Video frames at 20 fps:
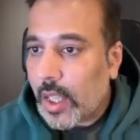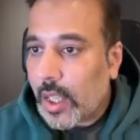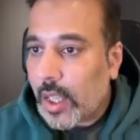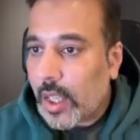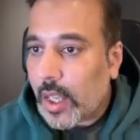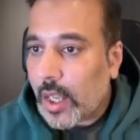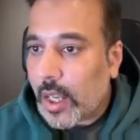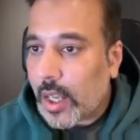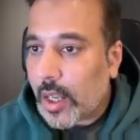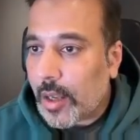
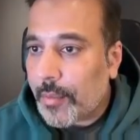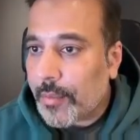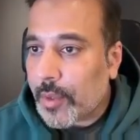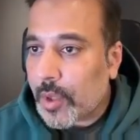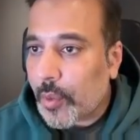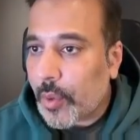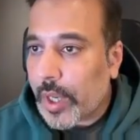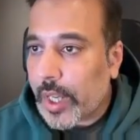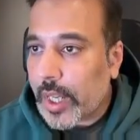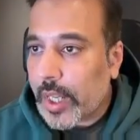
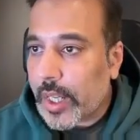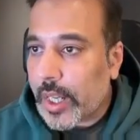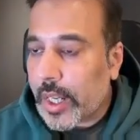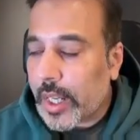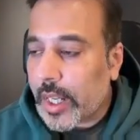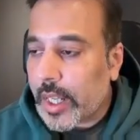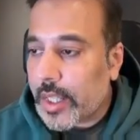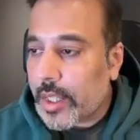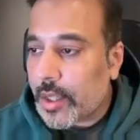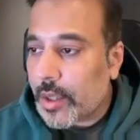So what he
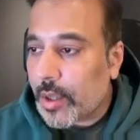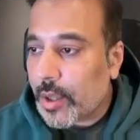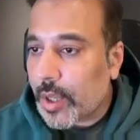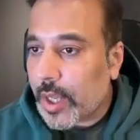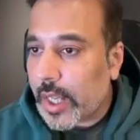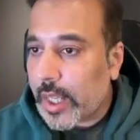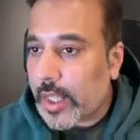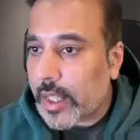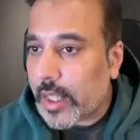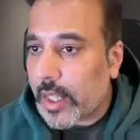did is,
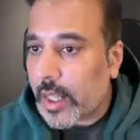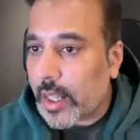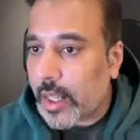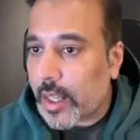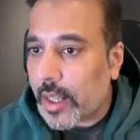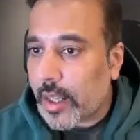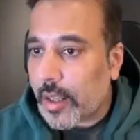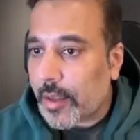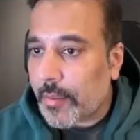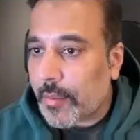like
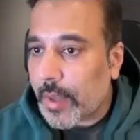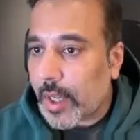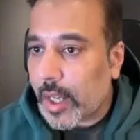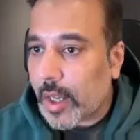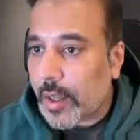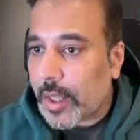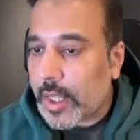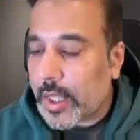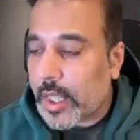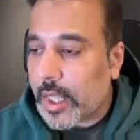
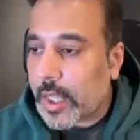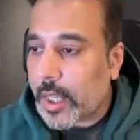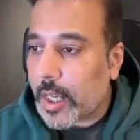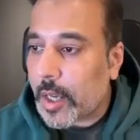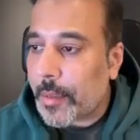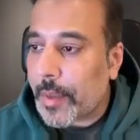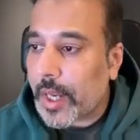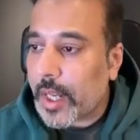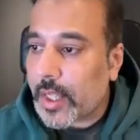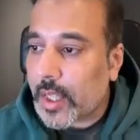he set it
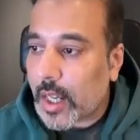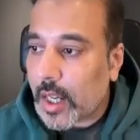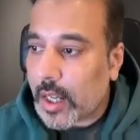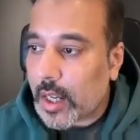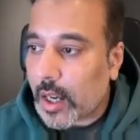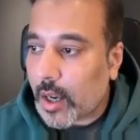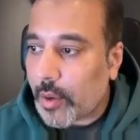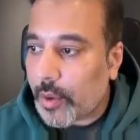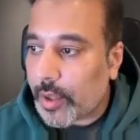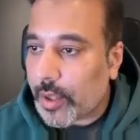up another
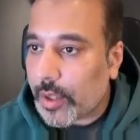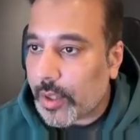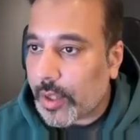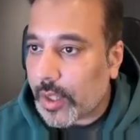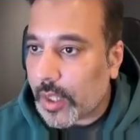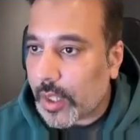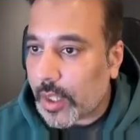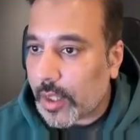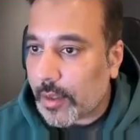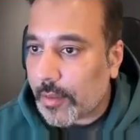account.
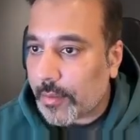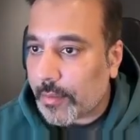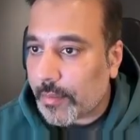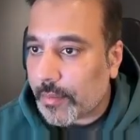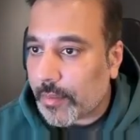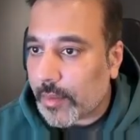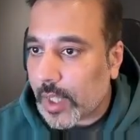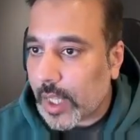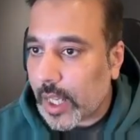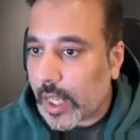
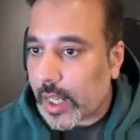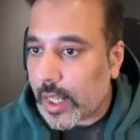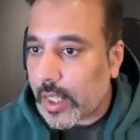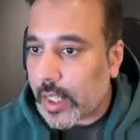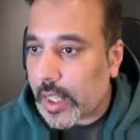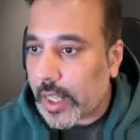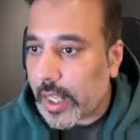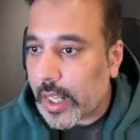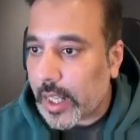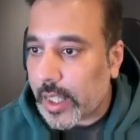The hacker
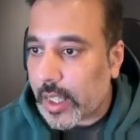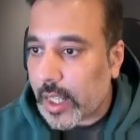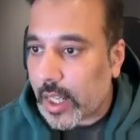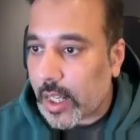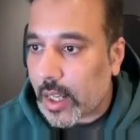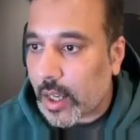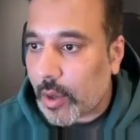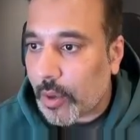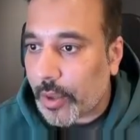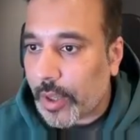did another
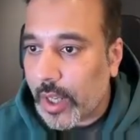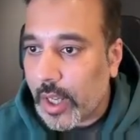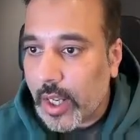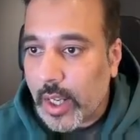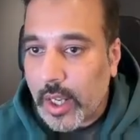account